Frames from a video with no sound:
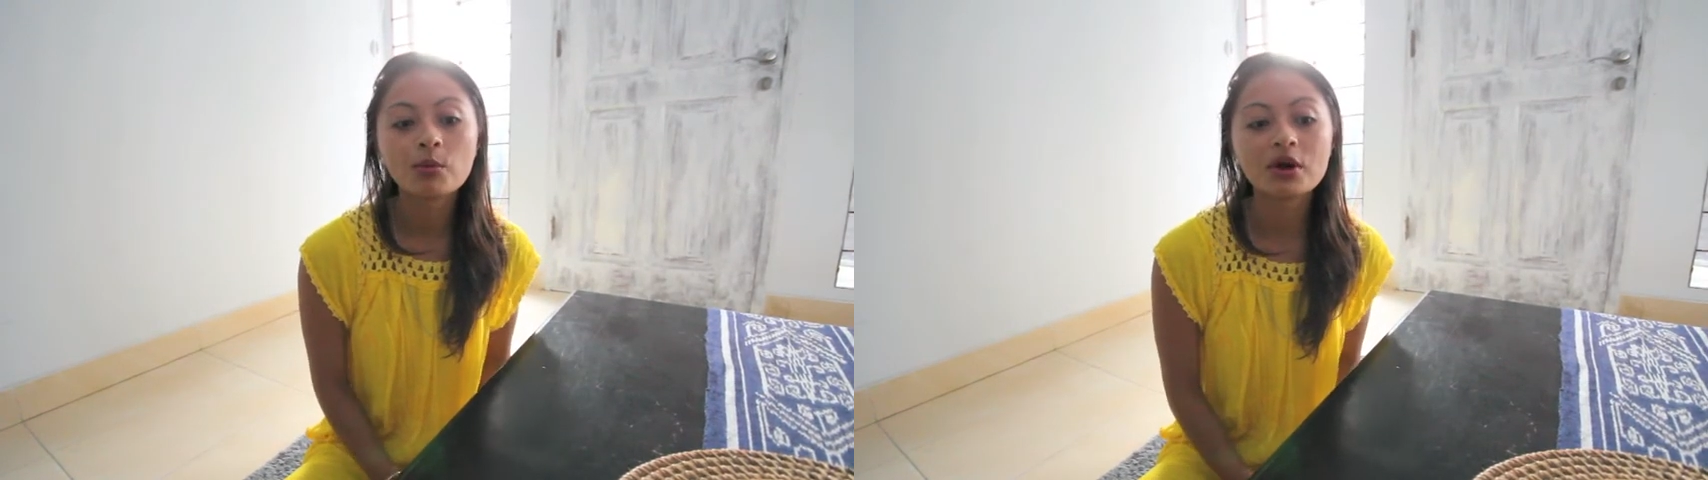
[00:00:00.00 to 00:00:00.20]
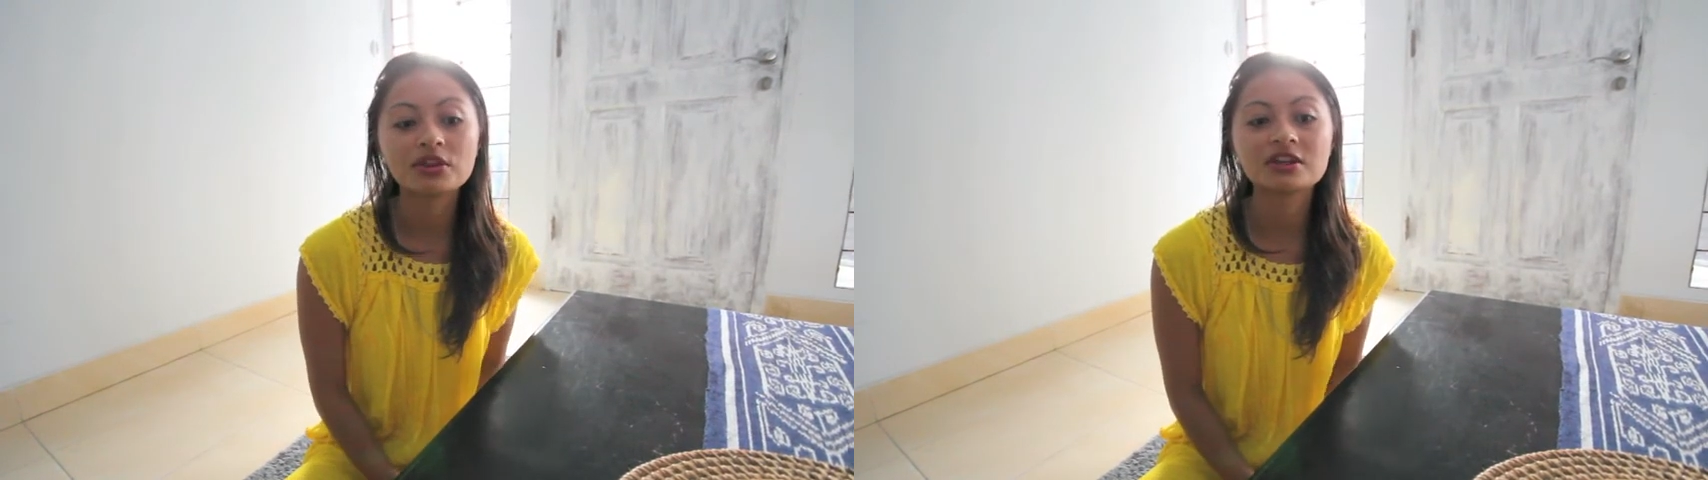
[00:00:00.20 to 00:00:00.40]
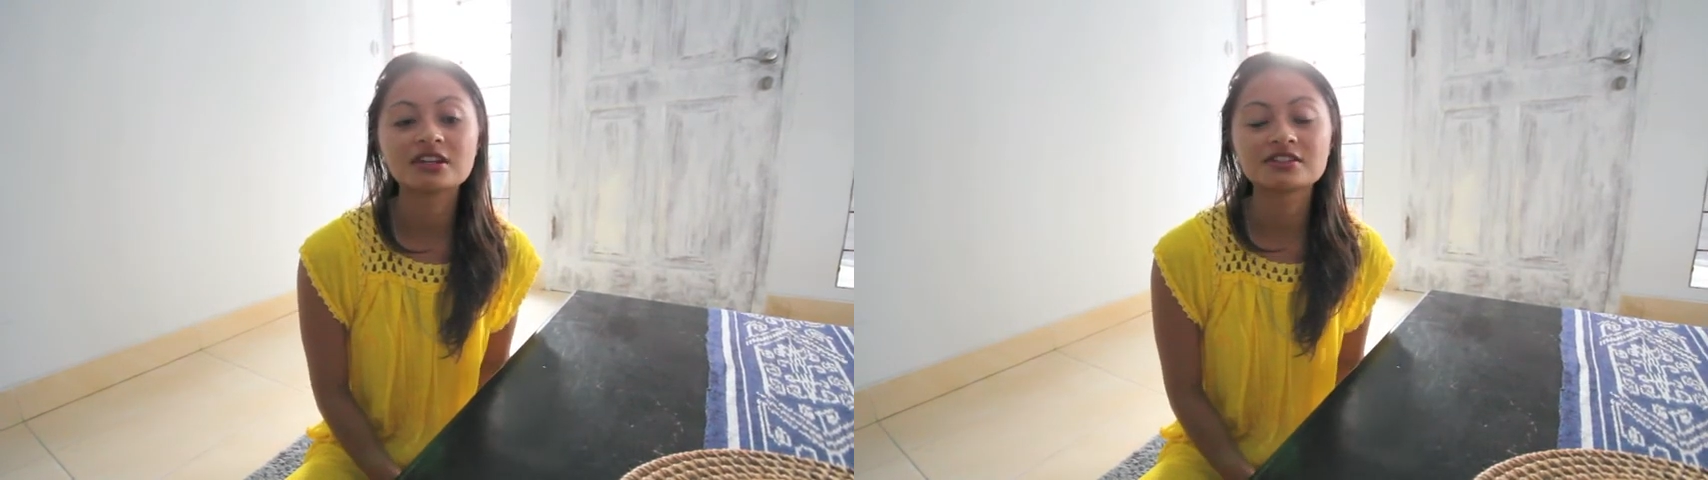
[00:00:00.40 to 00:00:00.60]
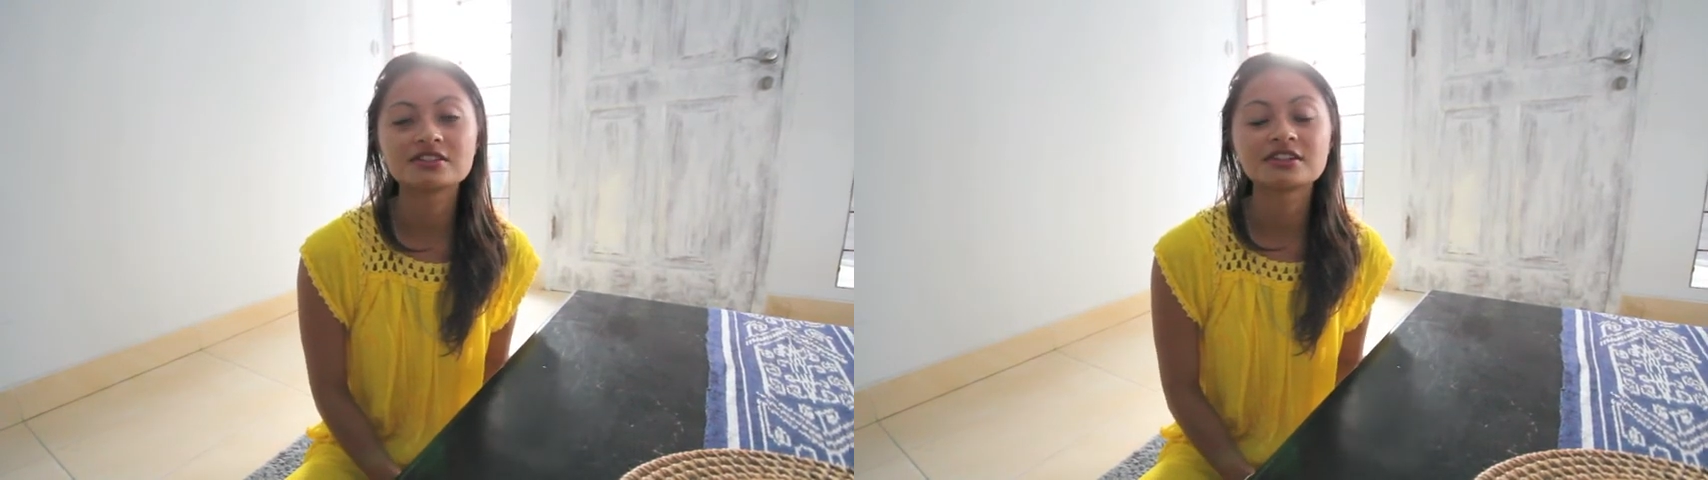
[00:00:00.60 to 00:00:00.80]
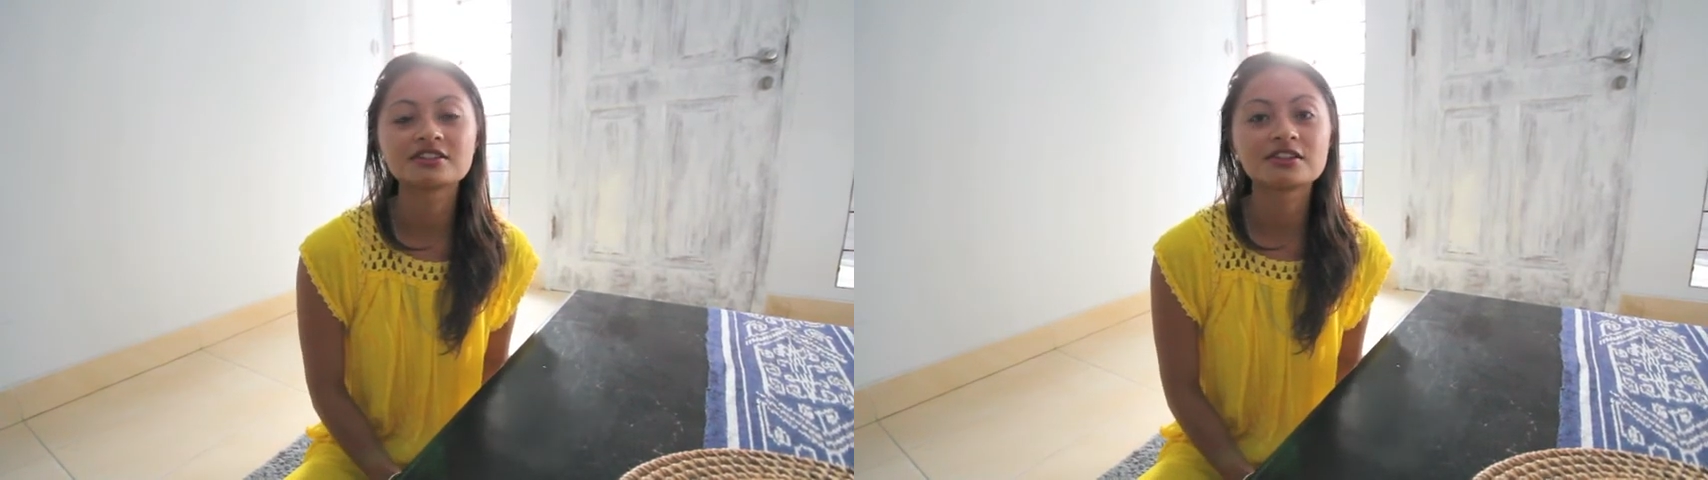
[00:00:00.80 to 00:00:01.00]
what the
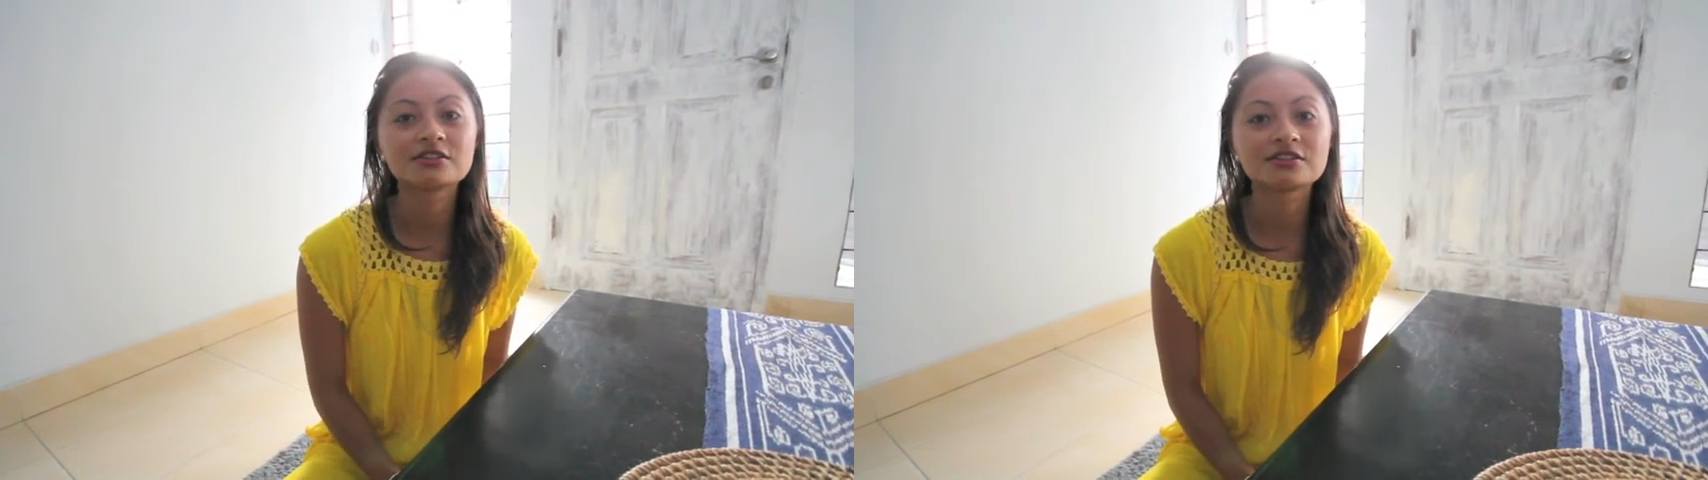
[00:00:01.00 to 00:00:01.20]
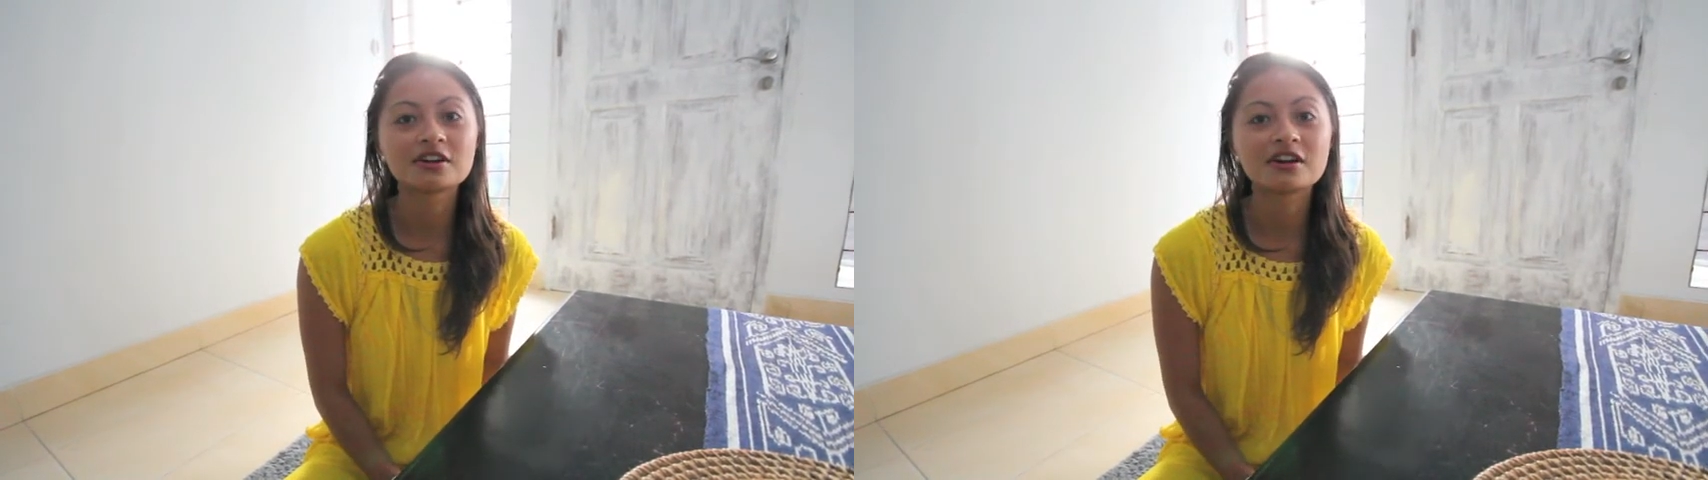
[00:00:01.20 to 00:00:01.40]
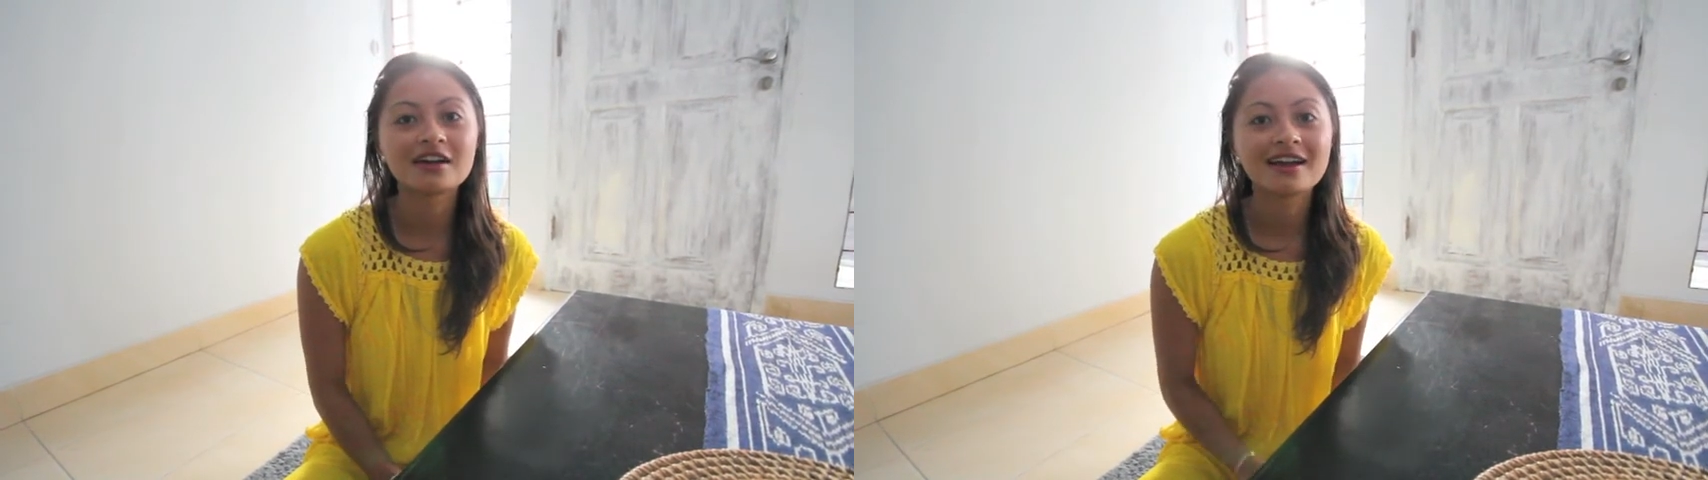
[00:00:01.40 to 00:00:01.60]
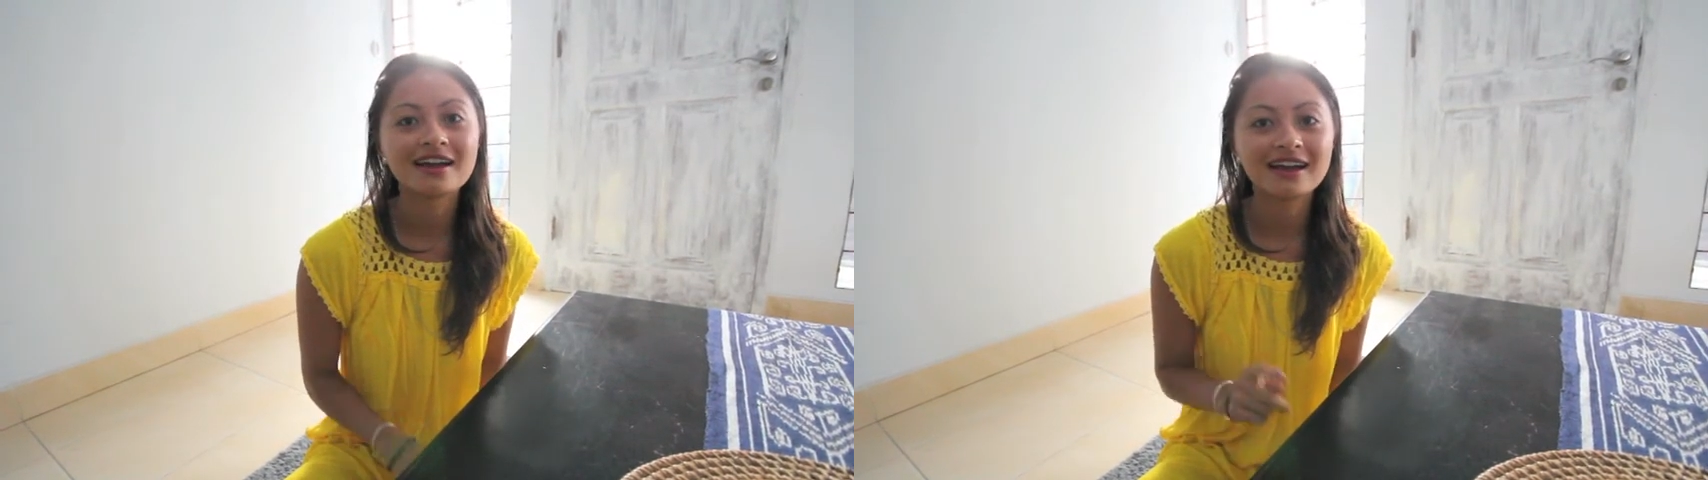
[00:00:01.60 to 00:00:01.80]
necessary skills are.